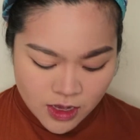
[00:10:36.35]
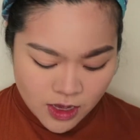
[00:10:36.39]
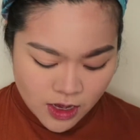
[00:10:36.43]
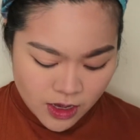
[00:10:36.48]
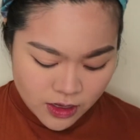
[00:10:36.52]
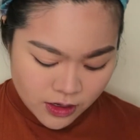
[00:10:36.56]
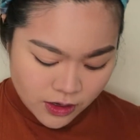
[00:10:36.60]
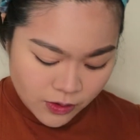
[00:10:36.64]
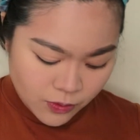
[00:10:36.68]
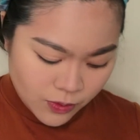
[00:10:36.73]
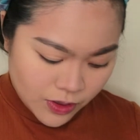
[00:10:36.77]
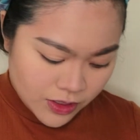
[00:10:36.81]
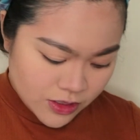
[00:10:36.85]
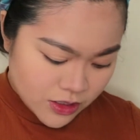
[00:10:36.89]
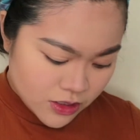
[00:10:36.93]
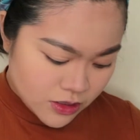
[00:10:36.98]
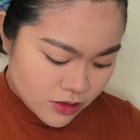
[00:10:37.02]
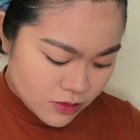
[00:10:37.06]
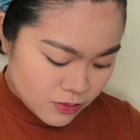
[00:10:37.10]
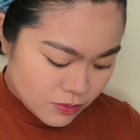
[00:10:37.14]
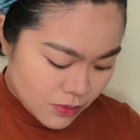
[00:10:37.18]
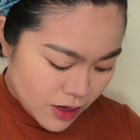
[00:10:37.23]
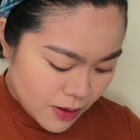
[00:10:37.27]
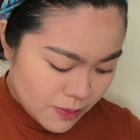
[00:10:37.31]
And I
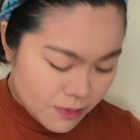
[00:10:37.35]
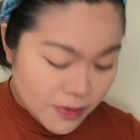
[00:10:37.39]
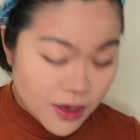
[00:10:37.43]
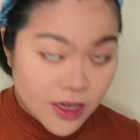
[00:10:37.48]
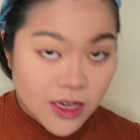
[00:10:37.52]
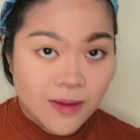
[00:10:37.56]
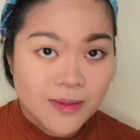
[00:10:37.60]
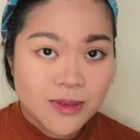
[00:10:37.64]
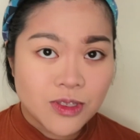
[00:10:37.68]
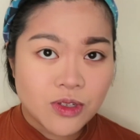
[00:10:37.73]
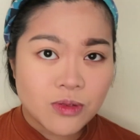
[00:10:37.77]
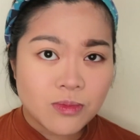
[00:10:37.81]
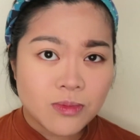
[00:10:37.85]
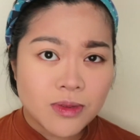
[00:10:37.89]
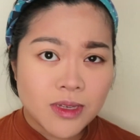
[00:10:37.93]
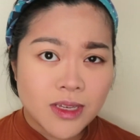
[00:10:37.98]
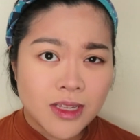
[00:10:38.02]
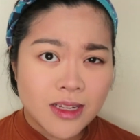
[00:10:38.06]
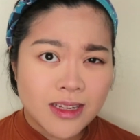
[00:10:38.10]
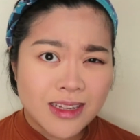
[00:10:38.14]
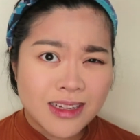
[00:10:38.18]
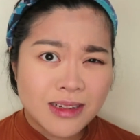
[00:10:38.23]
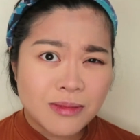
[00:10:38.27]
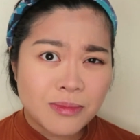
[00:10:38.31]
want my makeup to be
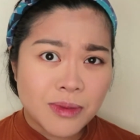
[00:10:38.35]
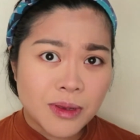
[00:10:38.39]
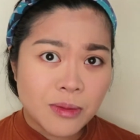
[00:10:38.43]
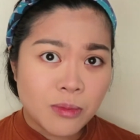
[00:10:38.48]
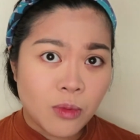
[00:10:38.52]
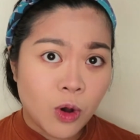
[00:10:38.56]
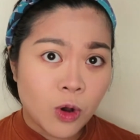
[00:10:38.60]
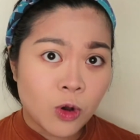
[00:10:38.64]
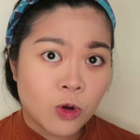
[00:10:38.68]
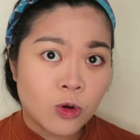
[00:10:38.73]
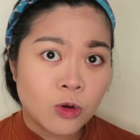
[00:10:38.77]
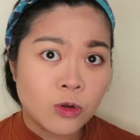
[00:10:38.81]
a little bit more